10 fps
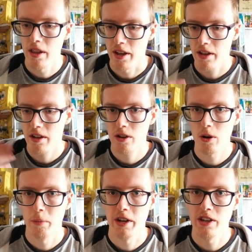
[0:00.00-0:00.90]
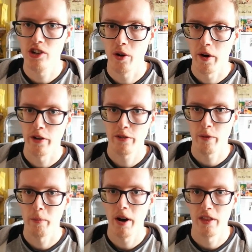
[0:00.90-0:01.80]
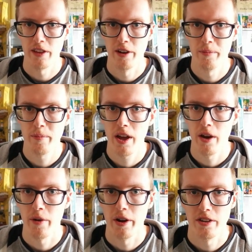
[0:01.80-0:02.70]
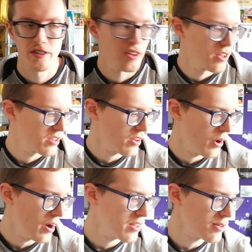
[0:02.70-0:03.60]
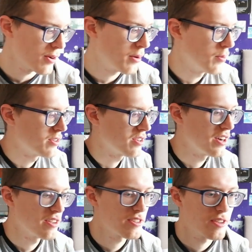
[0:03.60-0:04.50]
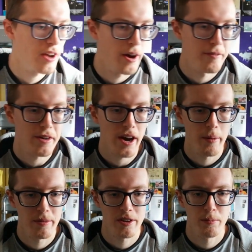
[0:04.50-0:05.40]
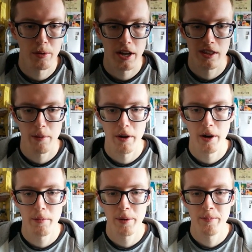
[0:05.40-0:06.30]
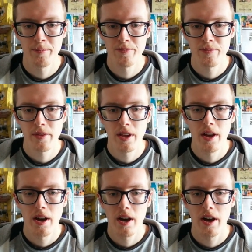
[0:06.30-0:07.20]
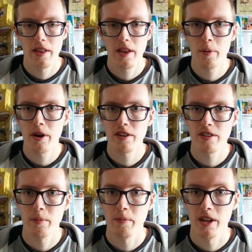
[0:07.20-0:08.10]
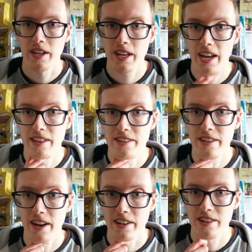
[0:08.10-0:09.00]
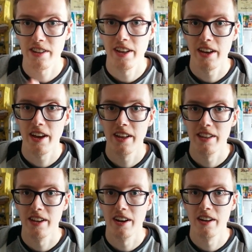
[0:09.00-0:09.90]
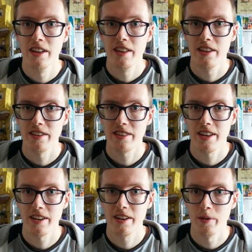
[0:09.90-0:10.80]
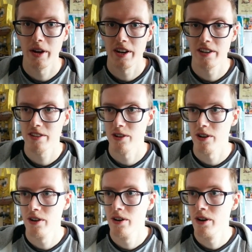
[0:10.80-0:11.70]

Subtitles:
like comedy duos from other eras. So I thought it was nice for him to bring them up. And there were some like kids actually in this theatre when I saw